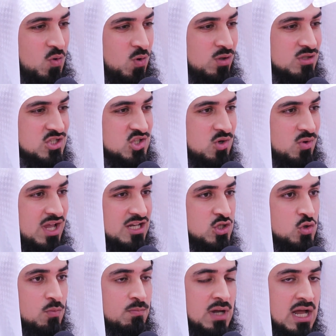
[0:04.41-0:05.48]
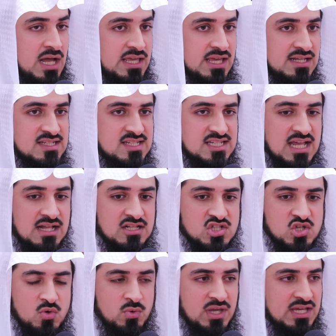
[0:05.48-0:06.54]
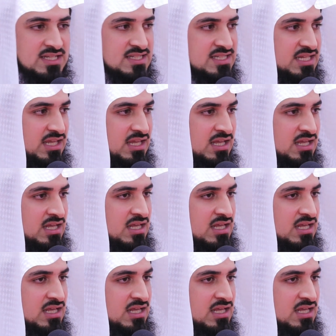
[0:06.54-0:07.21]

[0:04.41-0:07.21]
also had to buy and sell so we can see.